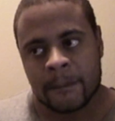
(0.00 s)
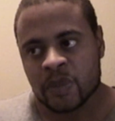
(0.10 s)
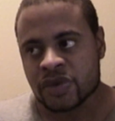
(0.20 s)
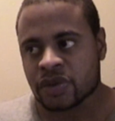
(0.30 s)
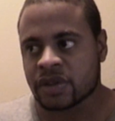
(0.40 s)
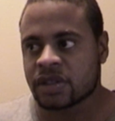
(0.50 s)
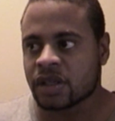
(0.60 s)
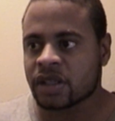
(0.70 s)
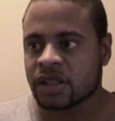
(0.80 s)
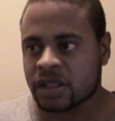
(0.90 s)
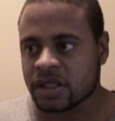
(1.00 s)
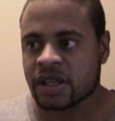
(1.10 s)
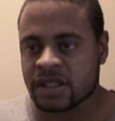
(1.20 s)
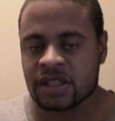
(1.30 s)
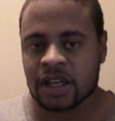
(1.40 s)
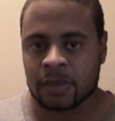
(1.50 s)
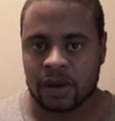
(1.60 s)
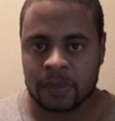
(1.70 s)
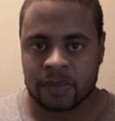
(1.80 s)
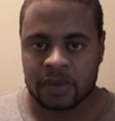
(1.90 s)
So there is a dilemma.
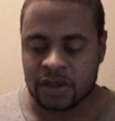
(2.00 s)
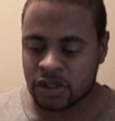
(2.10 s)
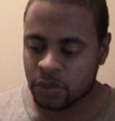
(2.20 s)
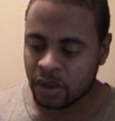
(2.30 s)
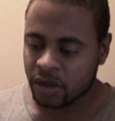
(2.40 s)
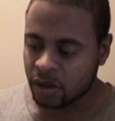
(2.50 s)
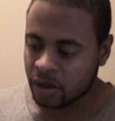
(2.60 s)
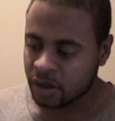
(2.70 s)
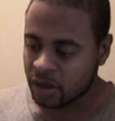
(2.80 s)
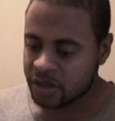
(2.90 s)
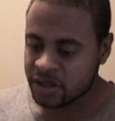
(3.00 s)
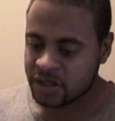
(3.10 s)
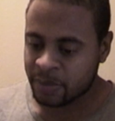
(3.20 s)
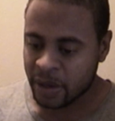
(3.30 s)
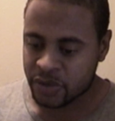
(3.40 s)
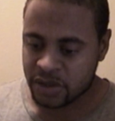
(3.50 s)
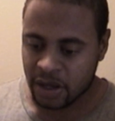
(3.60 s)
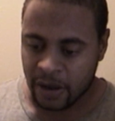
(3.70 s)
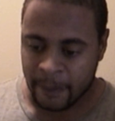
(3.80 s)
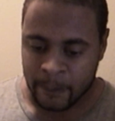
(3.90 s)
Until we are honest about
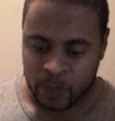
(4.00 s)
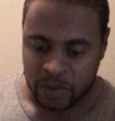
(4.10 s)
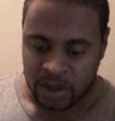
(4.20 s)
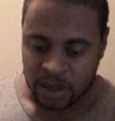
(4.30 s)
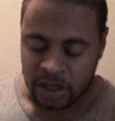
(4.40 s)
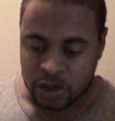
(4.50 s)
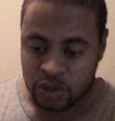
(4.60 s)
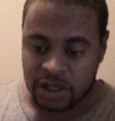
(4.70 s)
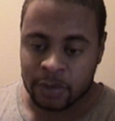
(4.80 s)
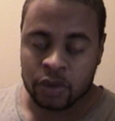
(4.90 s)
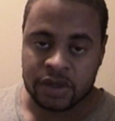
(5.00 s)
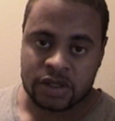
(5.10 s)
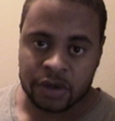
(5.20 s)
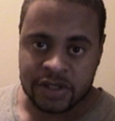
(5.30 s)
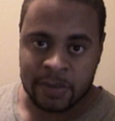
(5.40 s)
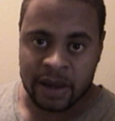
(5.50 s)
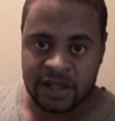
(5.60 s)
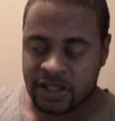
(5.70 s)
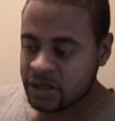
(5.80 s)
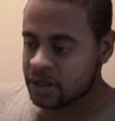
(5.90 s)
until the immigrant is honest about
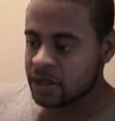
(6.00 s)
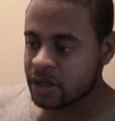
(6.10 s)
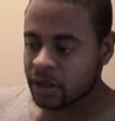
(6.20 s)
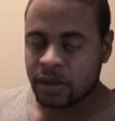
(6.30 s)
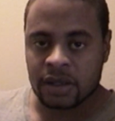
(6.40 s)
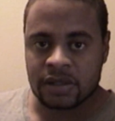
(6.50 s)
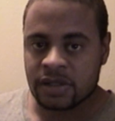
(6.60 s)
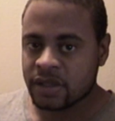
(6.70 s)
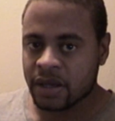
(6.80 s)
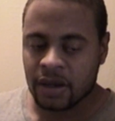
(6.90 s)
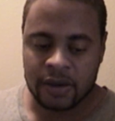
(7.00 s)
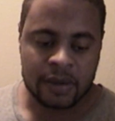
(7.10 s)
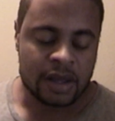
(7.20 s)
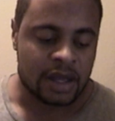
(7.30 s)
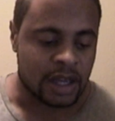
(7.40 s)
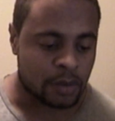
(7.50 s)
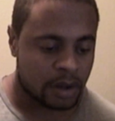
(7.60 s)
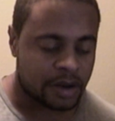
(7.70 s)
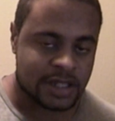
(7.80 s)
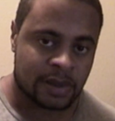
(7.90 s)
his desire, and we're
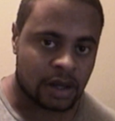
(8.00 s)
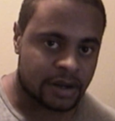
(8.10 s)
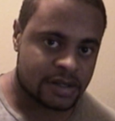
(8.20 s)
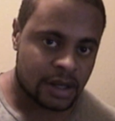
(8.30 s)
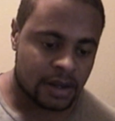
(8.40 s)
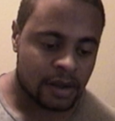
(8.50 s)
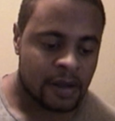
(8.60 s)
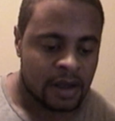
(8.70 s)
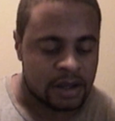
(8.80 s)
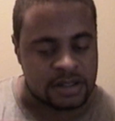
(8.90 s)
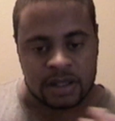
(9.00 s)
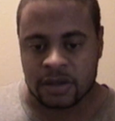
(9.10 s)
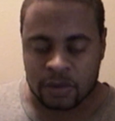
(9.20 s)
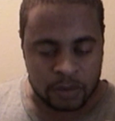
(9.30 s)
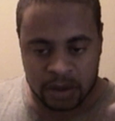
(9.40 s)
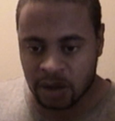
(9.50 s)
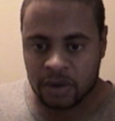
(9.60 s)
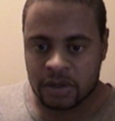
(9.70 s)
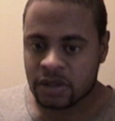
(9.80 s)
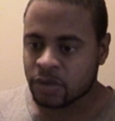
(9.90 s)
honest about our desire, then we
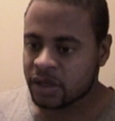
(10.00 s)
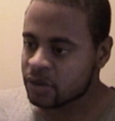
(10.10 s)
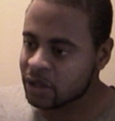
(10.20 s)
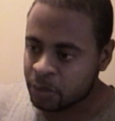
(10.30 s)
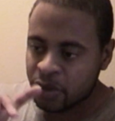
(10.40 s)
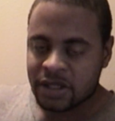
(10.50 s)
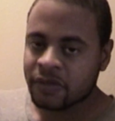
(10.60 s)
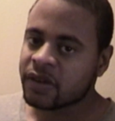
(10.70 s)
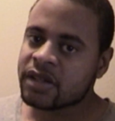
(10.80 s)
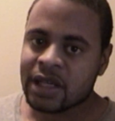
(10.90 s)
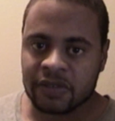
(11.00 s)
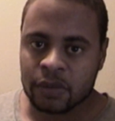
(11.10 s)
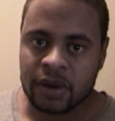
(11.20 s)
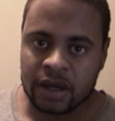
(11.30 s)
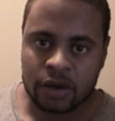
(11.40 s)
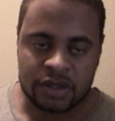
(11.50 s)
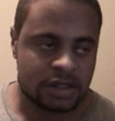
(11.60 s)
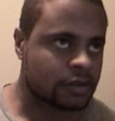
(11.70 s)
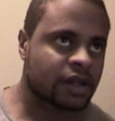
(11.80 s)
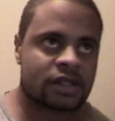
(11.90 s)
can keep pointing fingers everywhere in all these
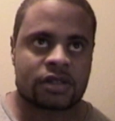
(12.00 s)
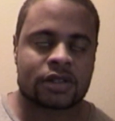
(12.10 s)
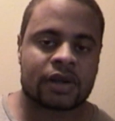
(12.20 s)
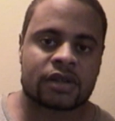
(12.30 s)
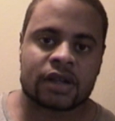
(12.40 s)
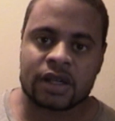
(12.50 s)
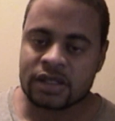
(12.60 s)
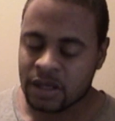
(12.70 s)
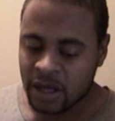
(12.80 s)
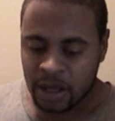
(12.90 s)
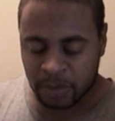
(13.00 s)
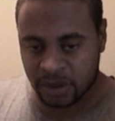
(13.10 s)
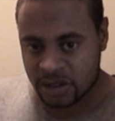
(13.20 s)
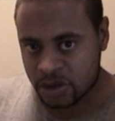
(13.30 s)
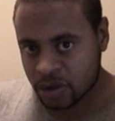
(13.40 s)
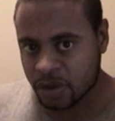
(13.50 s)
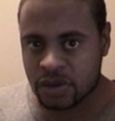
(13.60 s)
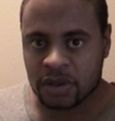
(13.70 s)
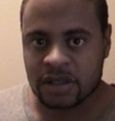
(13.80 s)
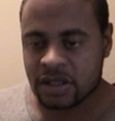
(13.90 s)
directions around our heads, but it's not going
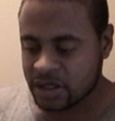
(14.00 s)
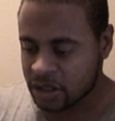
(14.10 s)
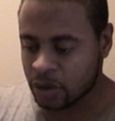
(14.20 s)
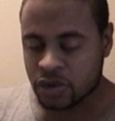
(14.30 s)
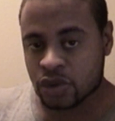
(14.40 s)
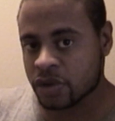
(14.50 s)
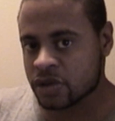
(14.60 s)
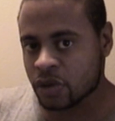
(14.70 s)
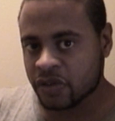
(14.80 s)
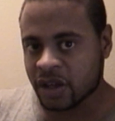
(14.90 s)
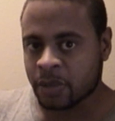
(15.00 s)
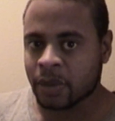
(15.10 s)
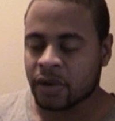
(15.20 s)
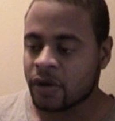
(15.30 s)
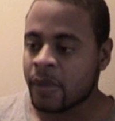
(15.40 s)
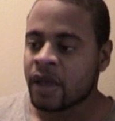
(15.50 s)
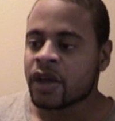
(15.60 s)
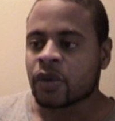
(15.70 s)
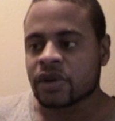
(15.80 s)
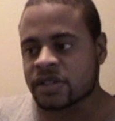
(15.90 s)
to get us any closer to solving a problem.
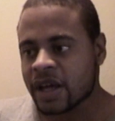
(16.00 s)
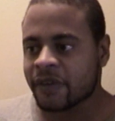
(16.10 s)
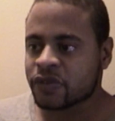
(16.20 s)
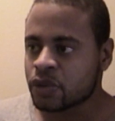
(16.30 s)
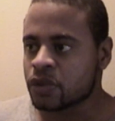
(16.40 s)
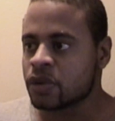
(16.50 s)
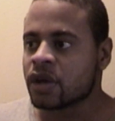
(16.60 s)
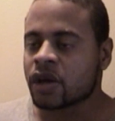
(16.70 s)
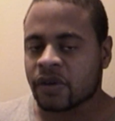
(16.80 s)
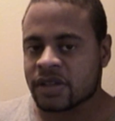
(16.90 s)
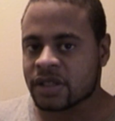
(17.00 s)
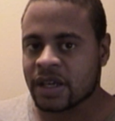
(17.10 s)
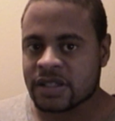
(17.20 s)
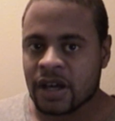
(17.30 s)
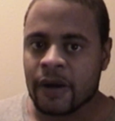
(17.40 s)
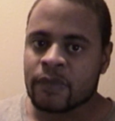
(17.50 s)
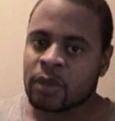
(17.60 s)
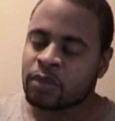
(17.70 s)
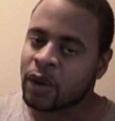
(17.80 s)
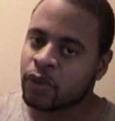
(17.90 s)
We just have to work together
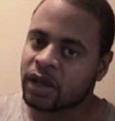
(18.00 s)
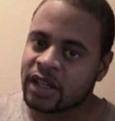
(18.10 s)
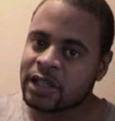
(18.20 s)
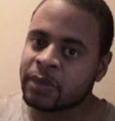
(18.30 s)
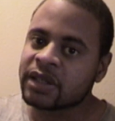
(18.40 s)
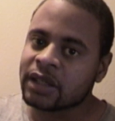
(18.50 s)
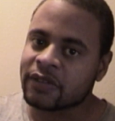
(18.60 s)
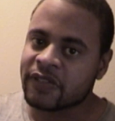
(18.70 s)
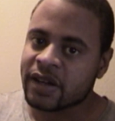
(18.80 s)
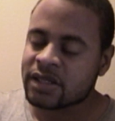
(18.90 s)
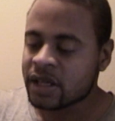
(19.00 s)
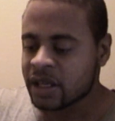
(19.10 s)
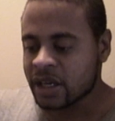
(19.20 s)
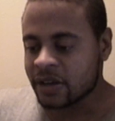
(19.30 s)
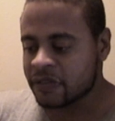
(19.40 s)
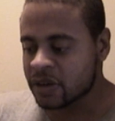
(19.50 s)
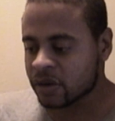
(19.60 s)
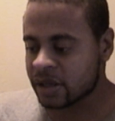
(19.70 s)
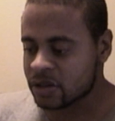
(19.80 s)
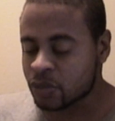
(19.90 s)
by working independently first and
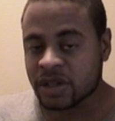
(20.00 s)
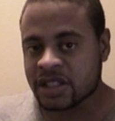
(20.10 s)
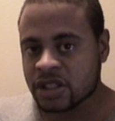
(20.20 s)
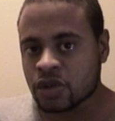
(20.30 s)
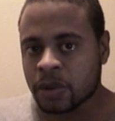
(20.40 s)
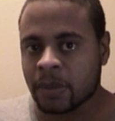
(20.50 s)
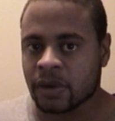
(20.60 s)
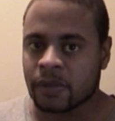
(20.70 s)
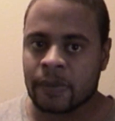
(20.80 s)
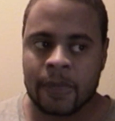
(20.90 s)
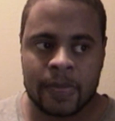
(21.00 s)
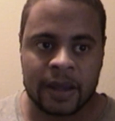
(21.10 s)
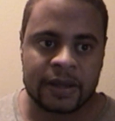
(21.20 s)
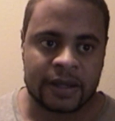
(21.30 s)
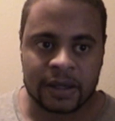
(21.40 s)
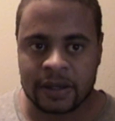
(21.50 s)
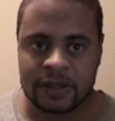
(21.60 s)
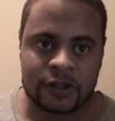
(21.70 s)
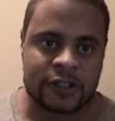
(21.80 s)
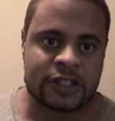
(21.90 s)
figure out what is the true problem. And
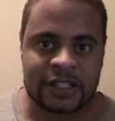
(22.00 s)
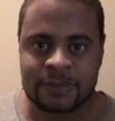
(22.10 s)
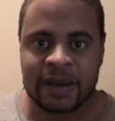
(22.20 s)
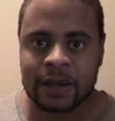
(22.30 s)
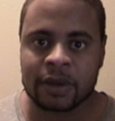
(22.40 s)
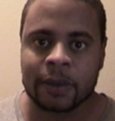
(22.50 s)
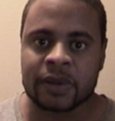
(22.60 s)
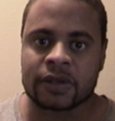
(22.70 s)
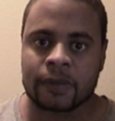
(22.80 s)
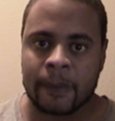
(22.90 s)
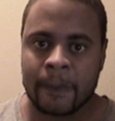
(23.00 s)
this is my humble opinion.